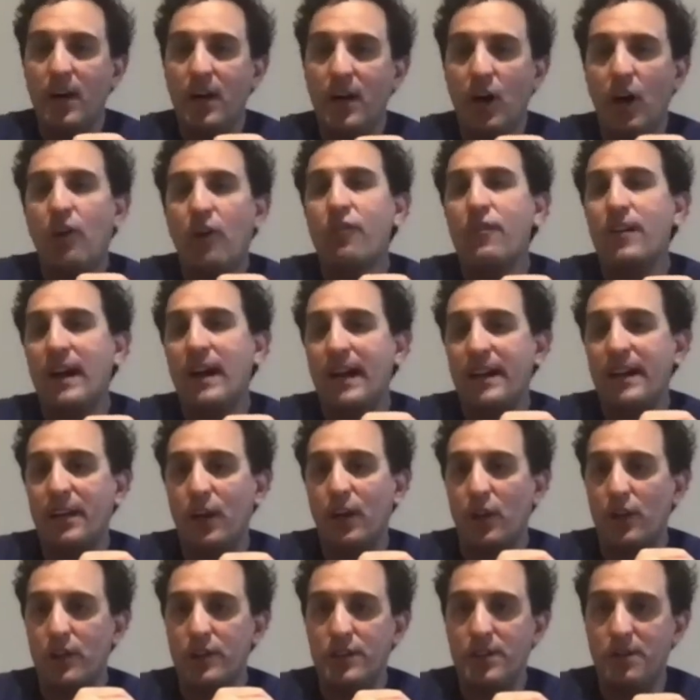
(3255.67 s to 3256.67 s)
of
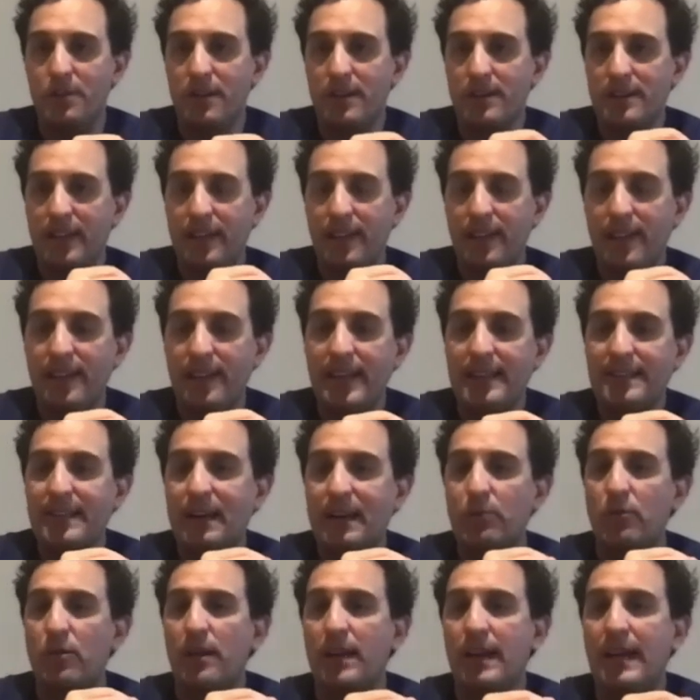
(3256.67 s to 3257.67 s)
cardiology, because I think that's how
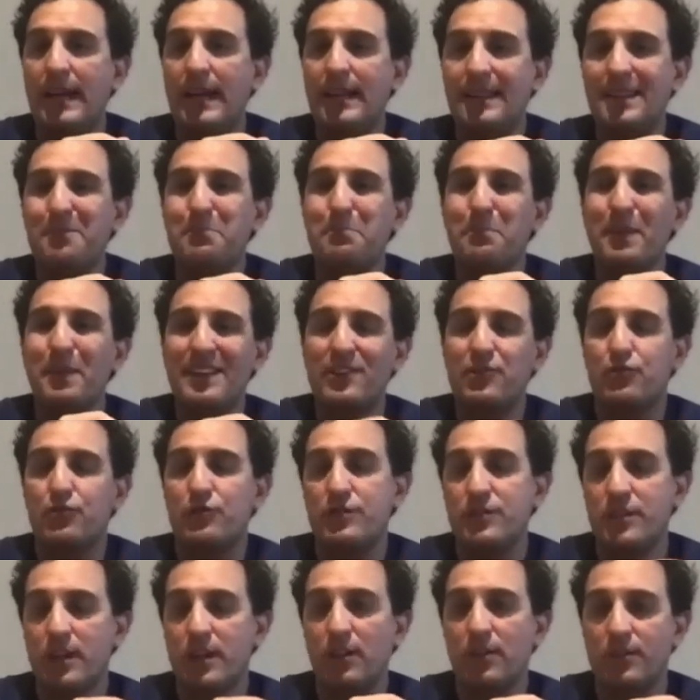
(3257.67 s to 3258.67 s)
we get the best
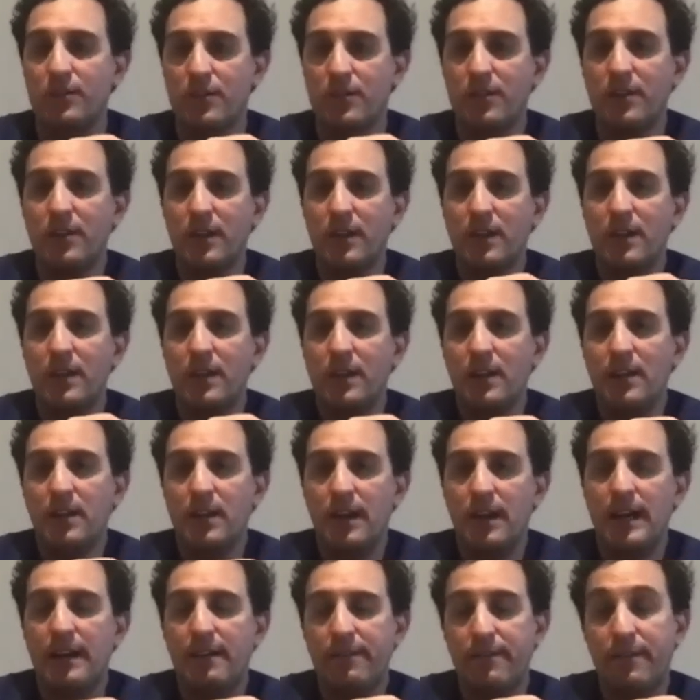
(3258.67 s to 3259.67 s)
results
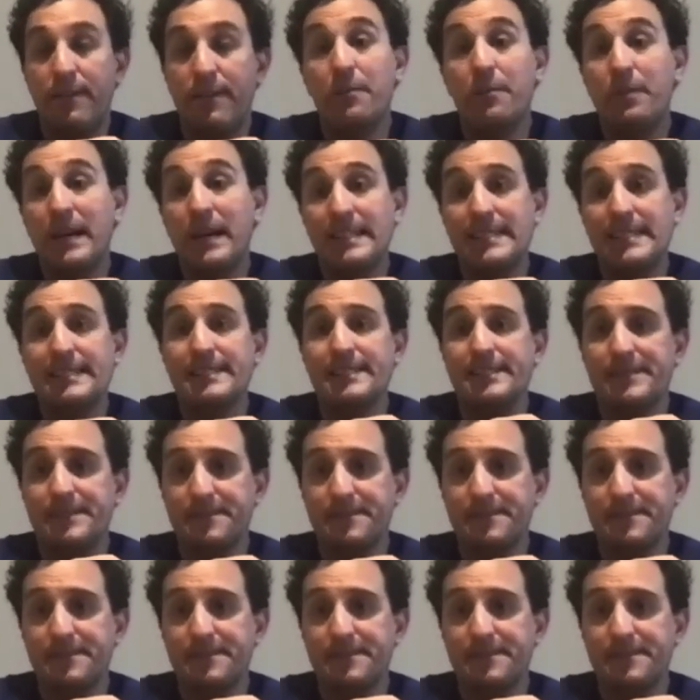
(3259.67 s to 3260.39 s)
for the patients.